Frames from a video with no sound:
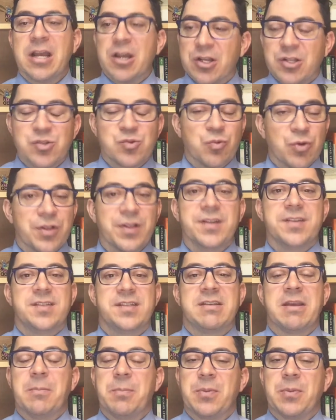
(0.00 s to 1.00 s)
It's really
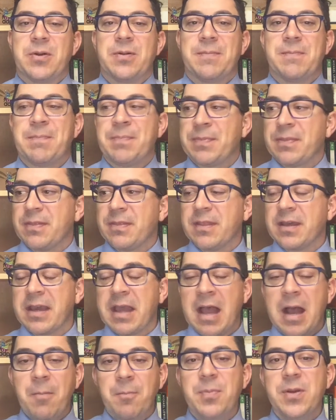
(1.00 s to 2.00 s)
simple. The
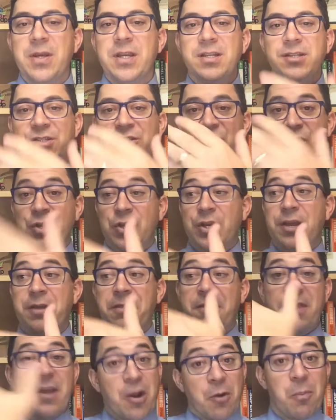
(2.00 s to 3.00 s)
company took
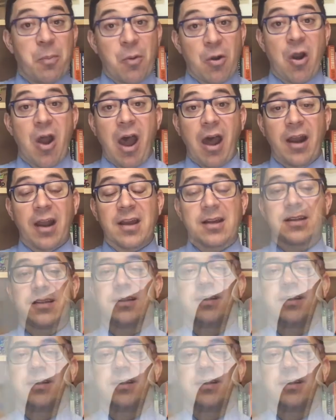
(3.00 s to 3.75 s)
their product